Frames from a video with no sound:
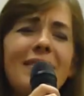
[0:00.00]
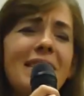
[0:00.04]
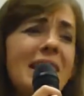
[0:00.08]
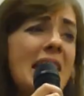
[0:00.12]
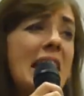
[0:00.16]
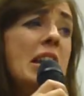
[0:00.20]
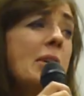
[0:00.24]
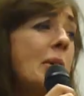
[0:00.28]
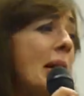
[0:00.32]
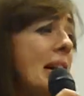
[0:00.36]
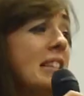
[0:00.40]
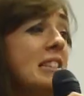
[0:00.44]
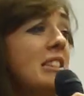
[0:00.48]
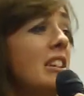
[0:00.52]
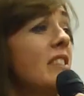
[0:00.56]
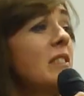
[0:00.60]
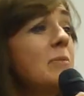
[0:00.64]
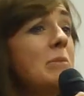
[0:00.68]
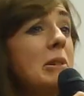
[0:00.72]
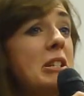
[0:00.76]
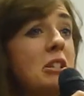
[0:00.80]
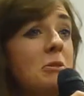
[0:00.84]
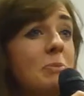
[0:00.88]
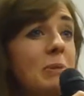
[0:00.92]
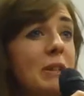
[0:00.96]
Anyway, I still
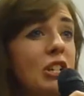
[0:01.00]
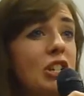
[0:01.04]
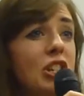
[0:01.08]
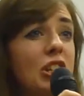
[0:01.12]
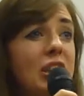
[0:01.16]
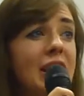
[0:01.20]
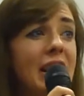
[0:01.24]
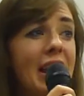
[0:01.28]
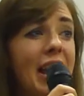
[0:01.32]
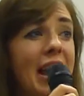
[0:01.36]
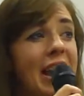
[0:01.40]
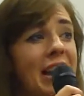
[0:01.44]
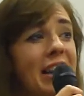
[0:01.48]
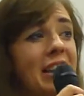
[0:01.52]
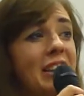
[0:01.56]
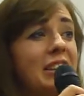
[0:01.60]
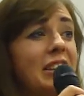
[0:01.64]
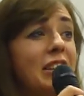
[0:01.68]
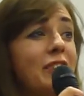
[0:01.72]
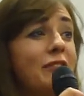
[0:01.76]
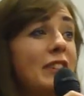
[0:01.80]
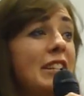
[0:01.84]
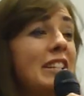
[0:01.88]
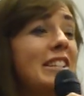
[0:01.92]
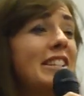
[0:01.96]
live in Mitsubishi, and
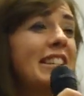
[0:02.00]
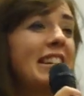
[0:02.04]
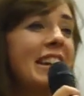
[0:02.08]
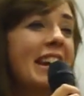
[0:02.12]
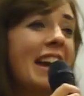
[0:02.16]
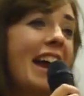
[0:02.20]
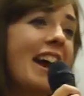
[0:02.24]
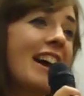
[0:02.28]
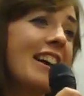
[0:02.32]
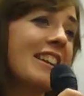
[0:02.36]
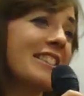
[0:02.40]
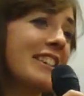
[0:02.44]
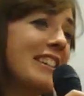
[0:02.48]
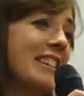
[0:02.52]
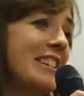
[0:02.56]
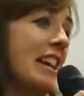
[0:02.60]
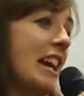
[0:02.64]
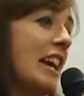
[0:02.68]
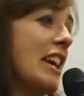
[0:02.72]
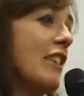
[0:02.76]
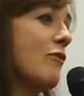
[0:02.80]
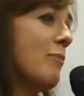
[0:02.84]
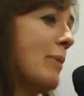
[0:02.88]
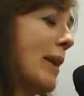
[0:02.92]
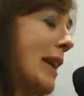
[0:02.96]
Kavinsky has a
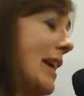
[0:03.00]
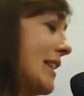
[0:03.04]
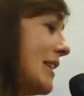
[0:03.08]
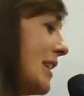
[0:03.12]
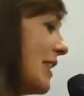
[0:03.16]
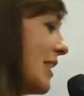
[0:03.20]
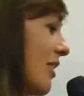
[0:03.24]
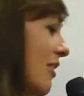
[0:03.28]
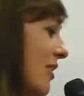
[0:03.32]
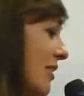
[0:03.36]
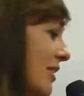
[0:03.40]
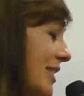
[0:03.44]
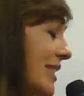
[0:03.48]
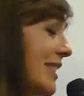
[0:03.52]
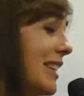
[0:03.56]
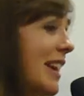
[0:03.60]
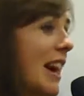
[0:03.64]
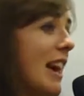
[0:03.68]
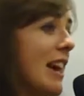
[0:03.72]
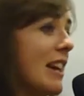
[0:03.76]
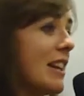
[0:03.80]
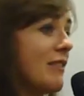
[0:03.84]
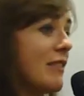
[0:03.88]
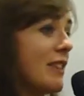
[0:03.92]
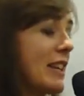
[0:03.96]
knife painted on the
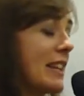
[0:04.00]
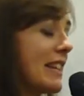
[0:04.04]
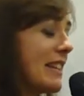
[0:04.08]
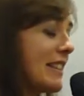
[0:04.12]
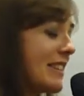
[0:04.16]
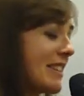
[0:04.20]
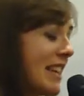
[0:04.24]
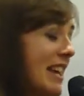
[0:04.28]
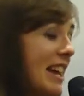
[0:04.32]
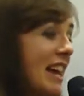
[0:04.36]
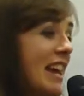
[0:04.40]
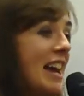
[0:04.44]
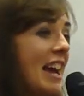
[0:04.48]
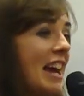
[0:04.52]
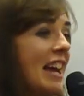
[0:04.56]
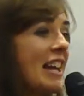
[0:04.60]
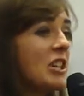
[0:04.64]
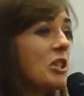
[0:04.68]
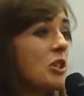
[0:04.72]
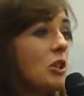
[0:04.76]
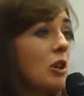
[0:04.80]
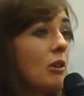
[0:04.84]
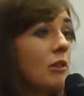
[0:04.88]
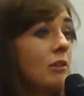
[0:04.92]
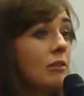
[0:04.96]
side of his.
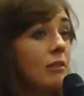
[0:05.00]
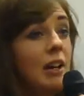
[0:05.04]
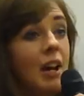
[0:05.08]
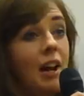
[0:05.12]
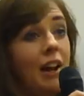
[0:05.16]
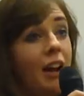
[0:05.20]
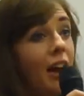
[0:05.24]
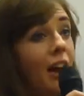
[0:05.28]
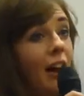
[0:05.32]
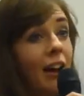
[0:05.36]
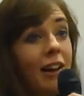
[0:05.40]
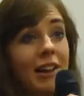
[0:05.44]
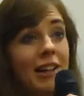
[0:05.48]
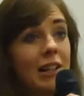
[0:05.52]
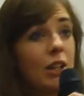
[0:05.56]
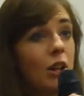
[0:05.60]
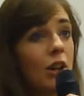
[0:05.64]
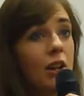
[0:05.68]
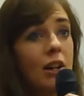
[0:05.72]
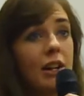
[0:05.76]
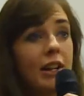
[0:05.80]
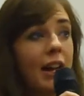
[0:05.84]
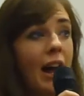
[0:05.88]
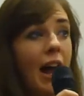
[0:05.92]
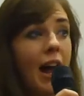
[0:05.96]
And so, on a
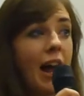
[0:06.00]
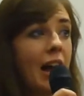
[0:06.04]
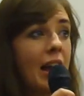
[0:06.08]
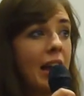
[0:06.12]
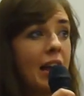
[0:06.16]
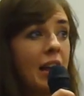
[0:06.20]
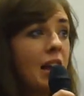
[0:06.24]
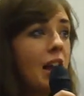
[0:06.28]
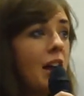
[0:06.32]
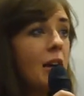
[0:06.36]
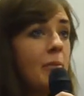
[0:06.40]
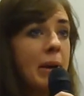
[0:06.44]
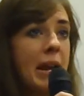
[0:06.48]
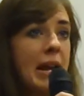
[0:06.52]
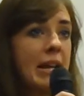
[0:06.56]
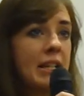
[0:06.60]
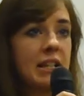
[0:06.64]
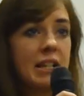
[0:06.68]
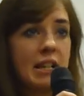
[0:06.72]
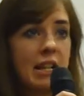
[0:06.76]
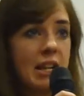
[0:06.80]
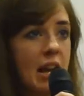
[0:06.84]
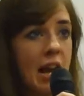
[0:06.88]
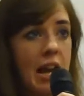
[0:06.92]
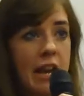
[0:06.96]
lark, I
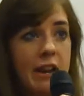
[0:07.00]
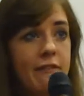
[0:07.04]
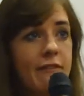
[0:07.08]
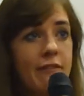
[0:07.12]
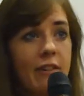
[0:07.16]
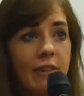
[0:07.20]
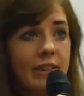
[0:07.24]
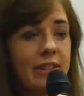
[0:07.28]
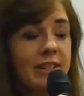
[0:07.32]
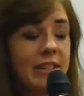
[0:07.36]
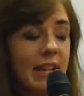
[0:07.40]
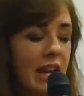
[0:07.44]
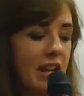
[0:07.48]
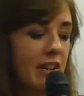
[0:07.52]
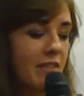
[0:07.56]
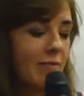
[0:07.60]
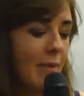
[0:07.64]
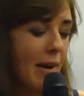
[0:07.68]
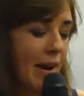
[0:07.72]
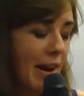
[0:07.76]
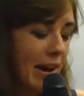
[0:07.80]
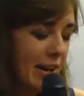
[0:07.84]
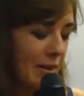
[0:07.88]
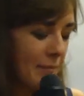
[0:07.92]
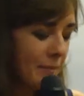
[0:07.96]
painted a knife on the side of
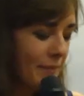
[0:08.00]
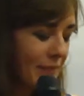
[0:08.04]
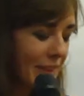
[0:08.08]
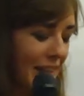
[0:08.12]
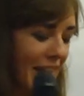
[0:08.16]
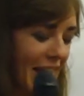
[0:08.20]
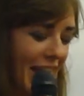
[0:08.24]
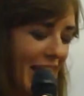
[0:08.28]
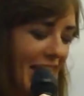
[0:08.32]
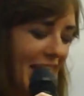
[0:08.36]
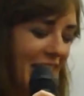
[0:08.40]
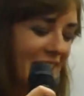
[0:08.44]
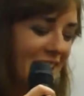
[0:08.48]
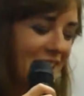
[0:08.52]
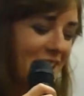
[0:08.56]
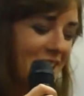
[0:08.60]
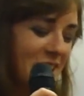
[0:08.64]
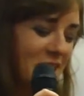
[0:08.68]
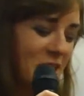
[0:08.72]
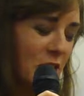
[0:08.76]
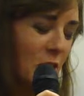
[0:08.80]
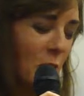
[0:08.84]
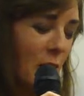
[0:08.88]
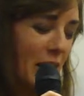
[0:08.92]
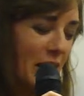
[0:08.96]
mine,
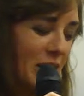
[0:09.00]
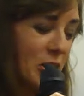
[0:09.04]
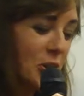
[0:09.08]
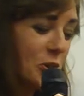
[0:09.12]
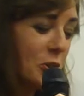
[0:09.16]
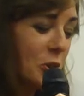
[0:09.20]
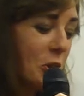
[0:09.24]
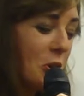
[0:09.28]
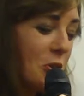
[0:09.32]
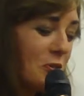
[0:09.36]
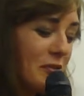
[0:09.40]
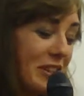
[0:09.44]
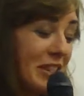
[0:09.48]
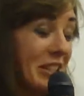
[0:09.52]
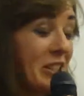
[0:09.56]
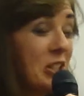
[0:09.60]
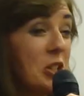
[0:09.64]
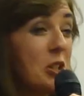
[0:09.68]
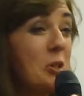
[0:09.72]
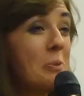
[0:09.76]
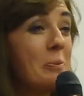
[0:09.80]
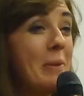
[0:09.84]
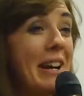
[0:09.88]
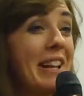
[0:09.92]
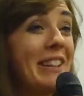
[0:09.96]
and so I drove it
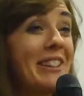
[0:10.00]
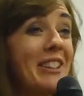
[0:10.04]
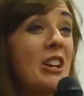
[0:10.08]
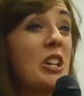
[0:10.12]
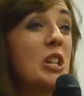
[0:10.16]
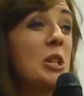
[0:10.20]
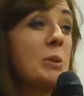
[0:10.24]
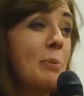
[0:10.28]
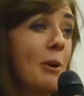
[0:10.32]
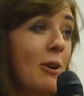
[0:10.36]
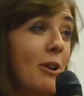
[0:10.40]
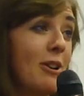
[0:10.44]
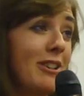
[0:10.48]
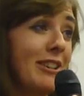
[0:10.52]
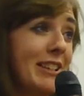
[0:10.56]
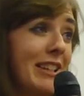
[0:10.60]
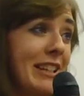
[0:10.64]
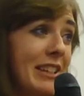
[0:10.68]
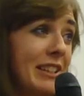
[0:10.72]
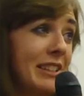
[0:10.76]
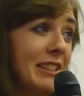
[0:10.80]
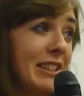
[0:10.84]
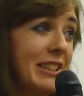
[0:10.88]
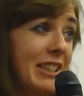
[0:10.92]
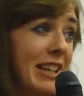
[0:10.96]
to my launch party
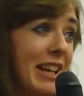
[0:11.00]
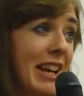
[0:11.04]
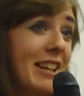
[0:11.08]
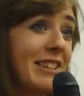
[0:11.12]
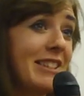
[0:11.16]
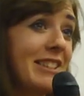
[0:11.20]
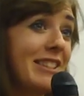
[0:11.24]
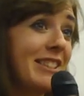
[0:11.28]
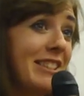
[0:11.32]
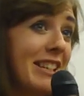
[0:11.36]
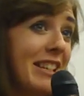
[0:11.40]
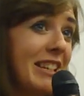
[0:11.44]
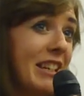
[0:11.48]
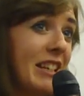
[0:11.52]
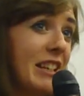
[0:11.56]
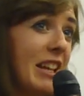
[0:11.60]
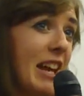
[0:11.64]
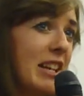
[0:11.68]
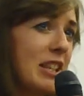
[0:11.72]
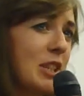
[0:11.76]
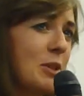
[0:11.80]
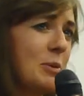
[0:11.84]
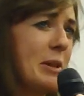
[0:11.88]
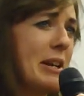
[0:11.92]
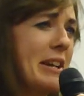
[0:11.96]
in Kansas City
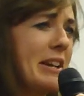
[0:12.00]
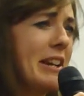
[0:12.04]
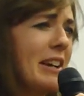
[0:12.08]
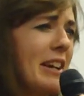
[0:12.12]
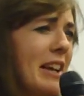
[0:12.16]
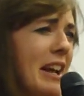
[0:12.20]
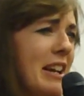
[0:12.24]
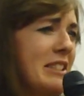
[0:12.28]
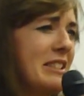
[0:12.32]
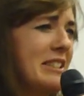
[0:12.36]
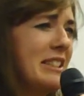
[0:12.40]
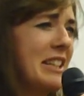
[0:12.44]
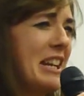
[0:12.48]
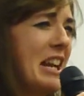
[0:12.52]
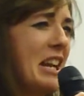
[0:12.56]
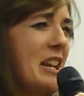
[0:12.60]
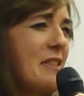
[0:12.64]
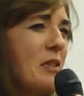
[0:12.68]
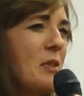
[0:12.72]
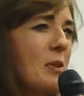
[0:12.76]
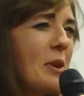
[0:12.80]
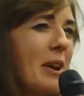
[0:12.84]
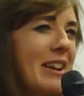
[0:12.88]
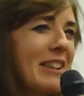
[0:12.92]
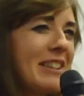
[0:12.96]
last week. Did any
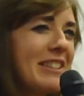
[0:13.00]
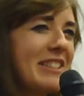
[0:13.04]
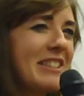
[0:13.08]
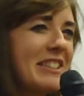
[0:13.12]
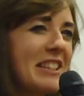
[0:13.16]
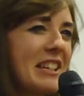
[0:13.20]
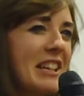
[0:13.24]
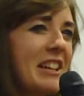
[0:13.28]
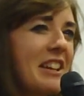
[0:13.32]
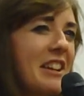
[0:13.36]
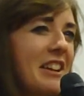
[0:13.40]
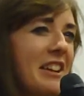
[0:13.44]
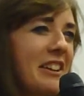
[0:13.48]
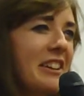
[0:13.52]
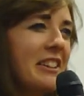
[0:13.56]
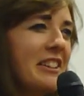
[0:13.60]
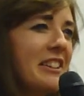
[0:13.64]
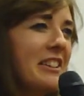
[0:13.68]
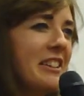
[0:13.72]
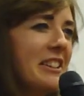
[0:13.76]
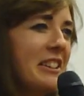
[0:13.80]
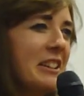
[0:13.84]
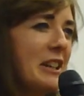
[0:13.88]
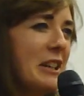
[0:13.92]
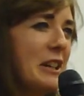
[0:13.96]
of you guys see
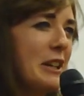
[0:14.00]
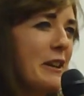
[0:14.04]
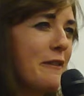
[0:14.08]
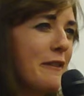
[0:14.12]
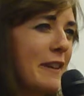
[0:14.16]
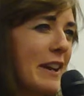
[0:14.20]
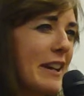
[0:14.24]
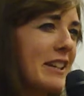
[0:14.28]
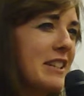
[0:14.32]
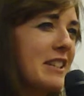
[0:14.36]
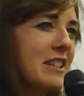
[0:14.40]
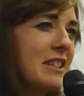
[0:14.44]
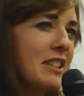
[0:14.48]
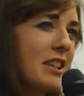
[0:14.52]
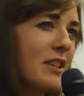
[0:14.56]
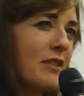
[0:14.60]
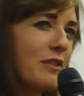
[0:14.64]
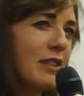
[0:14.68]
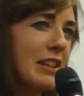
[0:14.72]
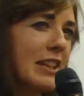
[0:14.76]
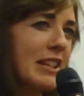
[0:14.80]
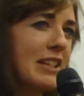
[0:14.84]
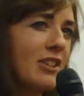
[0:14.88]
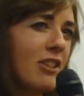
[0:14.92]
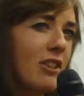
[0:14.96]
the effects of
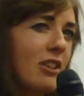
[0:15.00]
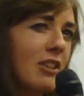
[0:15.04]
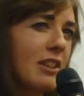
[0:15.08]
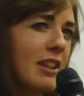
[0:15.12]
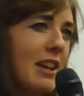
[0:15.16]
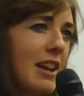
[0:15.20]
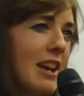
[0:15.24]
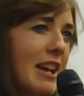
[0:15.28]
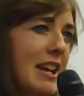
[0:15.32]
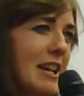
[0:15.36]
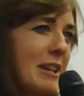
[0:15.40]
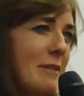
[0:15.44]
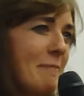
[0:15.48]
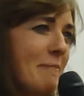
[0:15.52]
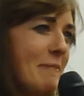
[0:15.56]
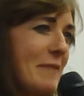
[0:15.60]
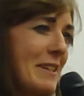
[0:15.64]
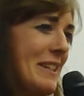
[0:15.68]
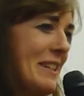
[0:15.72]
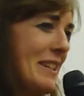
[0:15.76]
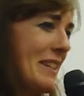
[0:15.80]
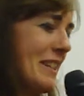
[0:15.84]
this online?